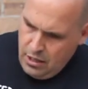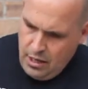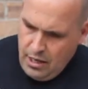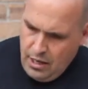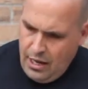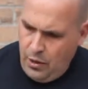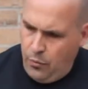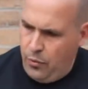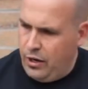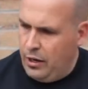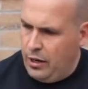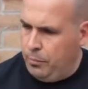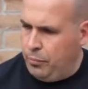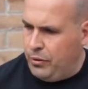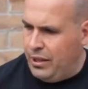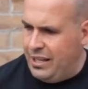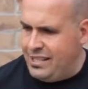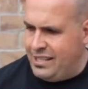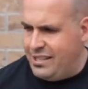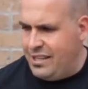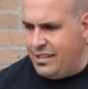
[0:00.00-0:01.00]
And we're gonna
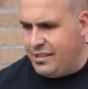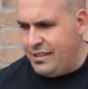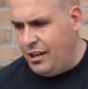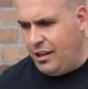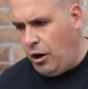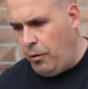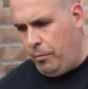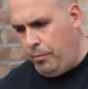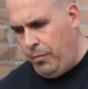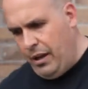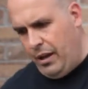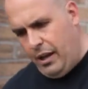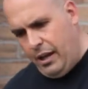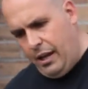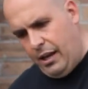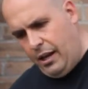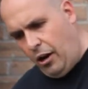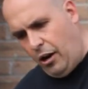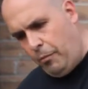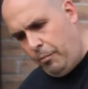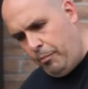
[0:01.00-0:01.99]
place this in our
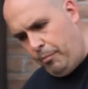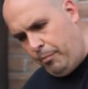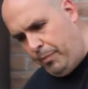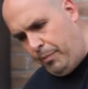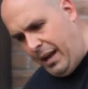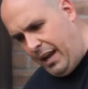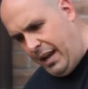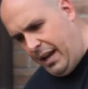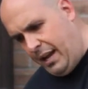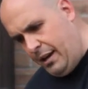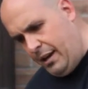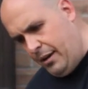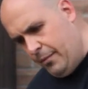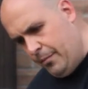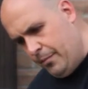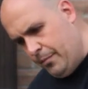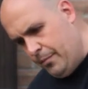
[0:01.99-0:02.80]
pan. Look